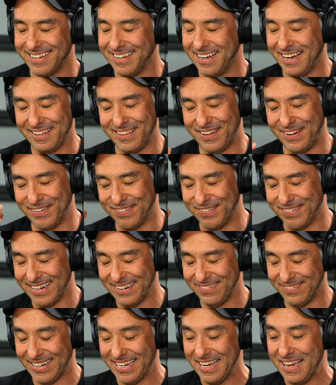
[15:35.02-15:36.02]
I don't know why,
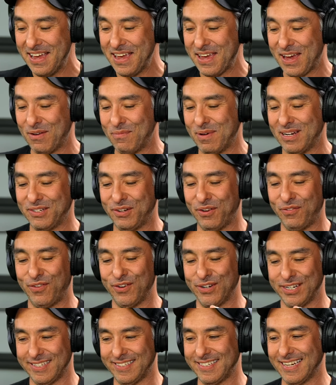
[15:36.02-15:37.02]
but I can imagine if
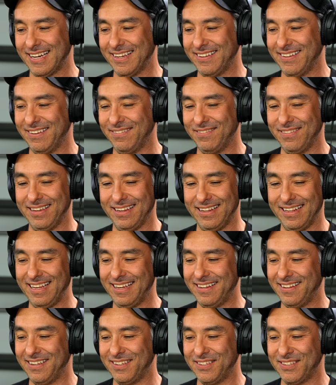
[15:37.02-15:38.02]
you are sucking the
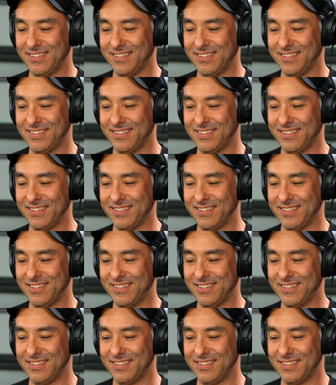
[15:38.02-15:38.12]
the the,